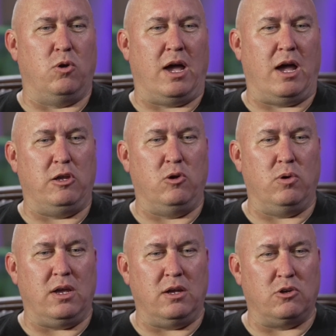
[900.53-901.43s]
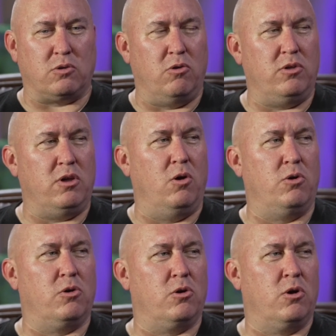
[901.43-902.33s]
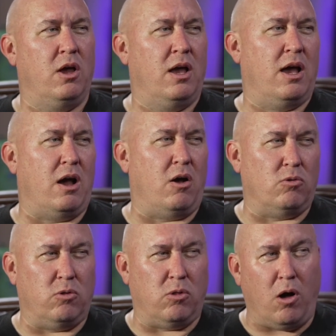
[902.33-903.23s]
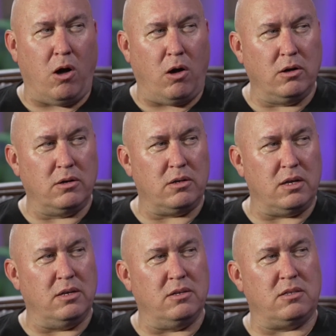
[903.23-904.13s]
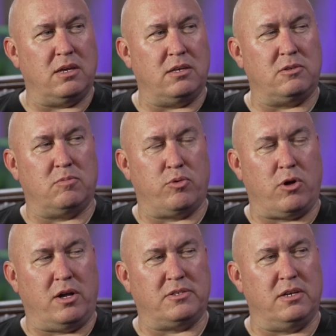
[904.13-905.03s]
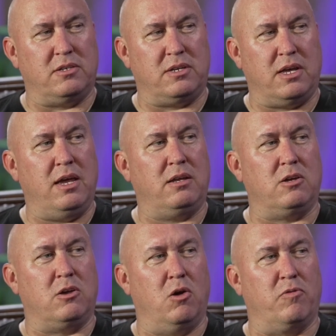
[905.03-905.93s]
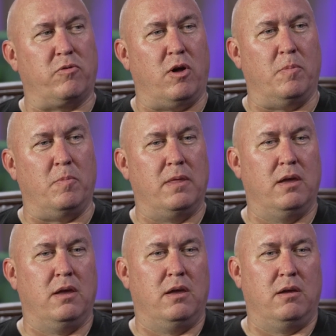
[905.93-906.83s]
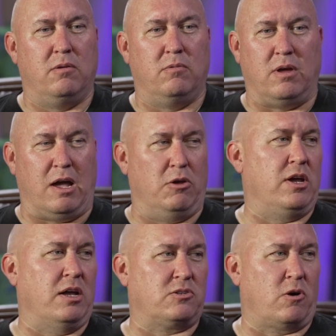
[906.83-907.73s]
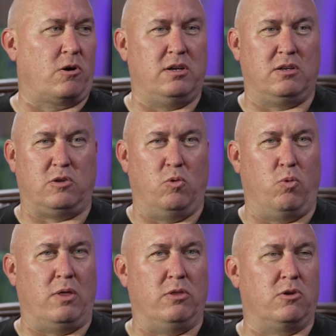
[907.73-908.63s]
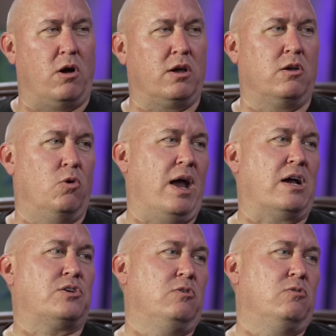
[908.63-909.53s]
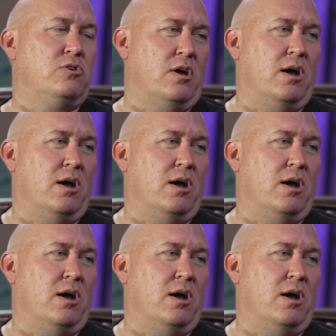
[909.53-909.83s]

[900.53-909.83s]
How do you intro the odor? How long is this process take to go from how you guys start it to when the dog can go actually do the job.